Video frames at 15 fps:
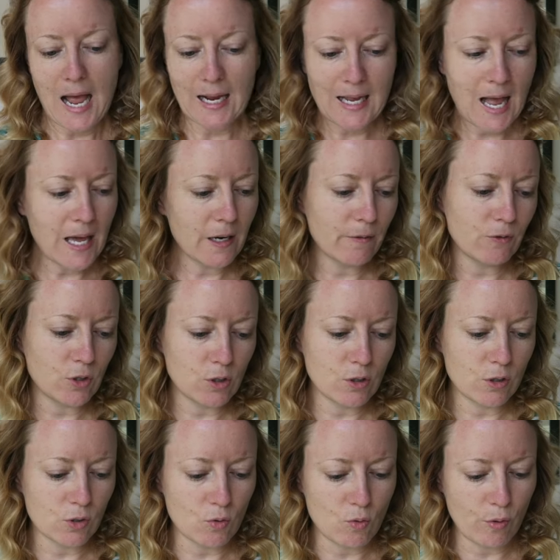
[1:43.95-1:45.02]
I kind of
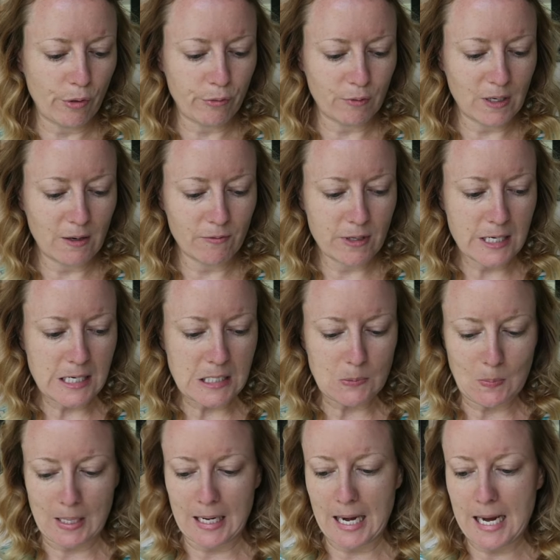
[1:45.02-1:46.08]
use all three of
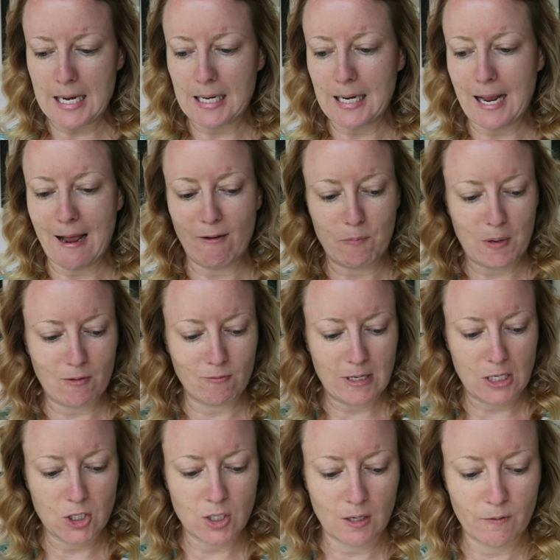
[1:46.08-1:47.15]
these, but lately I have been
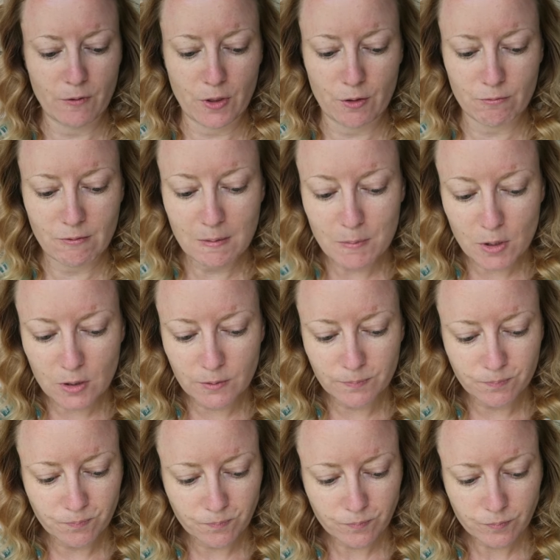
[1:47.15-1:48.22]
reaching for the
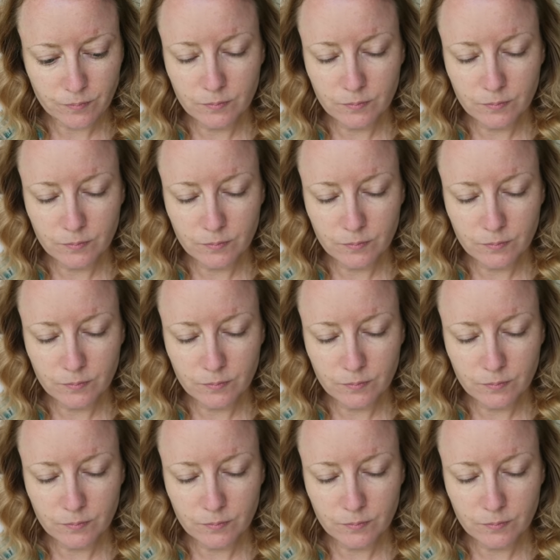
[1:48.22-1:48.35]
Rimmel